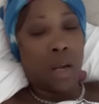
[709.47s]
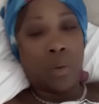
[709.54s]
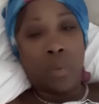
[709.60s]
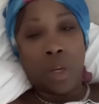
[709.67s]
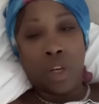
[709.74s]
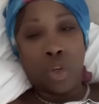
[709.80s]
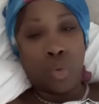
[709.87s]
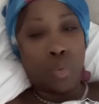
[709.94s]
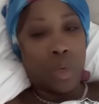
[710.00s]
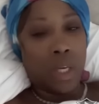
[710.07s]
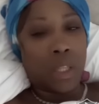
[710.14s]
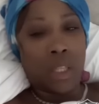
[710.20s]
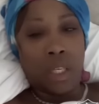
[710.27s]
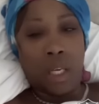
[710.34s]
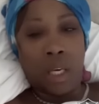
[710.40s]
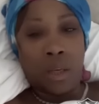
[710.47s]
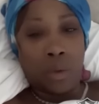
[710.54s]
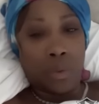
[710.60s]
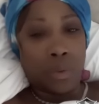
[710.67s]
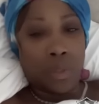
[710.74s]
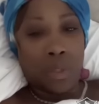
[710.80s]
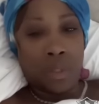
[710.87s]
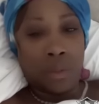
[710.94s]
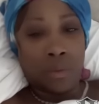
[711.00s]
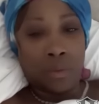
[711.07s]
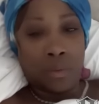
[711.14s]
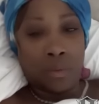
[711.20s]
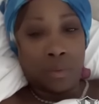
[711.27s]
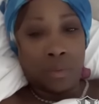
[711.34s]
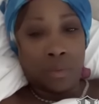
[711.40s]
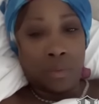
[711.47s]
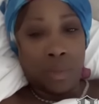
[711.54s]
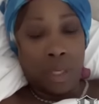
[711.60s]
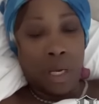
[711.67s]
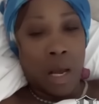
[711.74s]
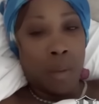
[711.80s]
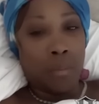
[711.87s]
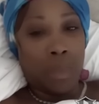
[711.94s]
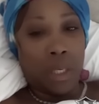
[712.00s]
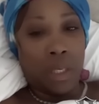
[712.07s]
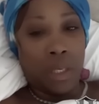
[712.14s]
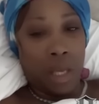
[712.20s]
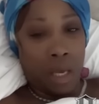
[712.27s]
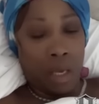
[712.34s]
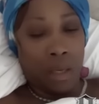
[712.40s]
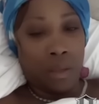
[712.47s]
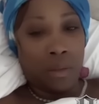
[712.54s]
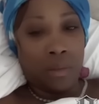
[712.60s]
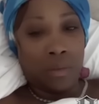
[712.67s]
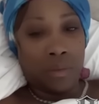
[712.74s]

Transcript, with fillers: I don't want to do nothing else. And I mean that.